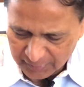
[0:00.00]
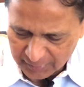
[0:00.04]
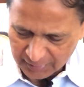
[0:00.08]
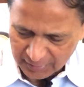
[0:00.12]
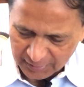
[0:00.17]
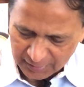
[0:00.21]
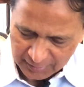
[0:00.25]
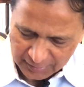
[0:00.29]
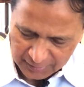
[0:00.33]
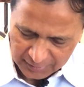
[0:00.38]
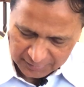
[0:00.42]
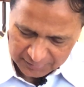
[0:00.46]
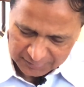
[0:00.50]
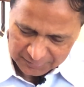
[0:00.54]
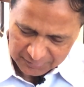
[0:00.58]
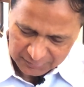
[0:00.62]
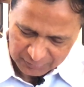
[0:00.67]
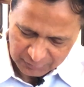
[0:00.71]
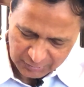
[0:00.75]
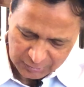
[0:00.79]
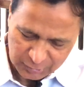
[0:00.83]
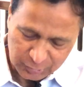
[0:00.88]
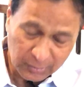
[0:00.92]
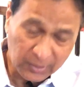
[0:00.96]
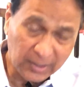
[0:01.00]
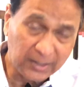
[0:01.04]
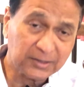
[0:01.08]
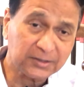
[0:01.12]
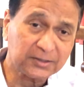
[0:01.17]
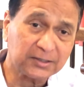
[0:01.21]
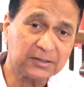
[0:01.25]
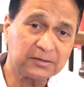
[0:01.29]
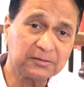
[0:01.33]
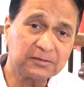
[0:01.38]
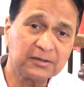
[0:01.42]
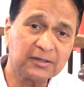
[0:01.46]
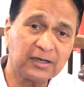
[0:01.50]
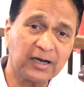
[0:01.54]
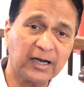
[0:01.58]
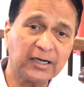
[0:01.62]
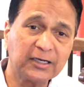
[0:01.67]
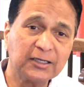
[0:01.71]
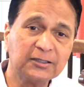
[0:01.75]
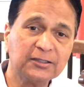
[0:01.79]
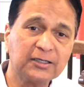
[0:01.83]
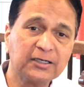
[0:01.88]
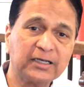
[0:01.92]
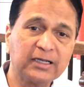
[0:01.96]
what should I say,
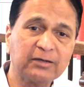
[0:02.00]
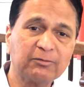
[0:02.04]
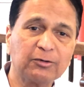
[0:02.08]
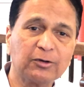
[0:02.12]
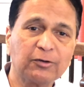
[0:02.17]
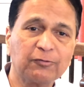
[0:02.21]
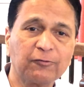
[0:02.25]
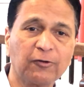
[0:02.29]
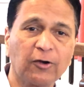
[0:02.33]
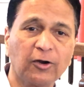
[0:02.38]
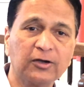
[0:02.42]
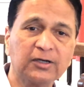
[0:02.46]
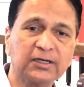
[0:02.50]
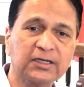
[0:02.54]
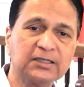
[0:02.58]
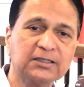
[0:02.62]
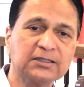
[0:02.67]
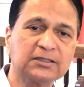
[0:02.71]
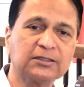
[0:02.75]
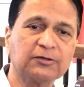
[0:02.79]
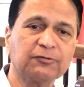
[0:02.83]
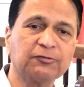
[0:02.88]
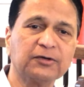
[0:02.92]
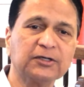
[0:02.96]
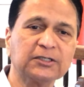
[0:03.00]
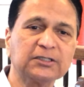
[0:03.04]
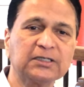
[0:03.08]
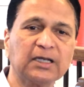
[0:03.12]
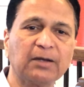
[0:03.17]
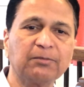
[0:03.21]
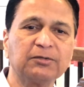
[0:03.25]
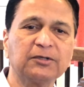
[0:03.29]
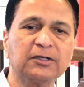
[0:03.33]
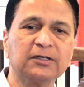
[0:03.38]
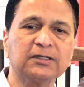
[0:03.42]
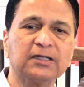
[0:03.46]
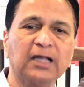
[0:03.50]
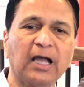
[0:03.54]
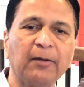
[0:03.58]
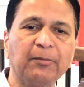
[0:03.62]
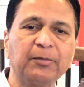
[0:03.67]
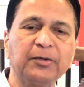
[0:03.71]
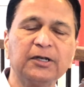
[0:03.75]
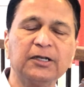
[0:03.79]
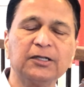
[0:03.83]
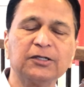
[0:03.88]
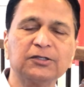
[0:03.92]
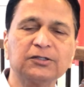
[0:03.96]
right in the table of contents. The first chapter is
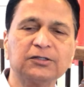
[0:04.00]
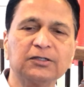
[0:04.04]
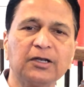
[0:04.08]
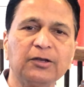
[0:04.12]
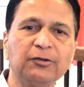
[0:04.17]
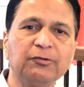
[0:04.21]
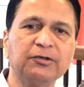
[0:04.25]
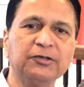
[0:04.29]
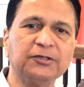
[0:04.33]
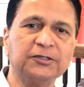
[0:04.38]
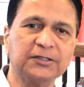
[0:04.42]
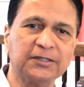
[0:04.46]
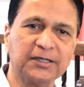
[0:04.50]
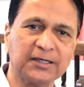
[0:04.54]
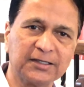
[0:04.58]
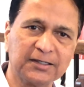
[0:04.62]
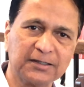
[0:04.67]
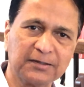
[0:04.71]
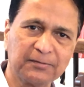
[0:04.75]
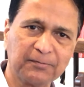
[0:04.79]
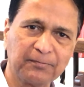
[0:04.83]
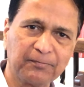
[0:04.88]
Happiness Revisited.